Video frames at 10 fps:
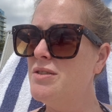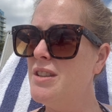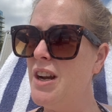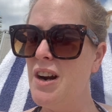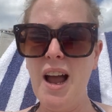
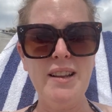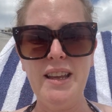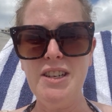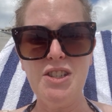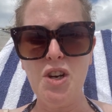they're not,
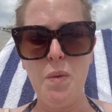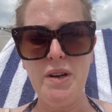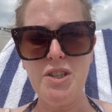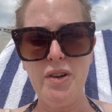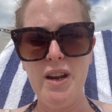they just don't want
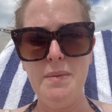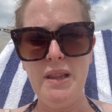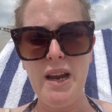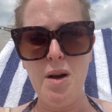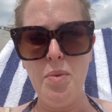to strand them
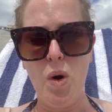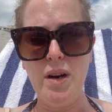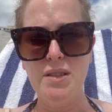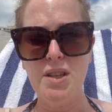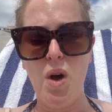in the
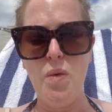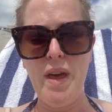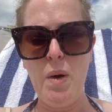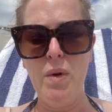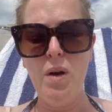airport. So
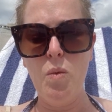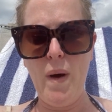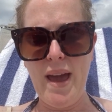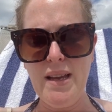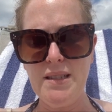they will
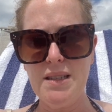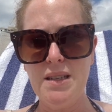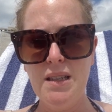wait.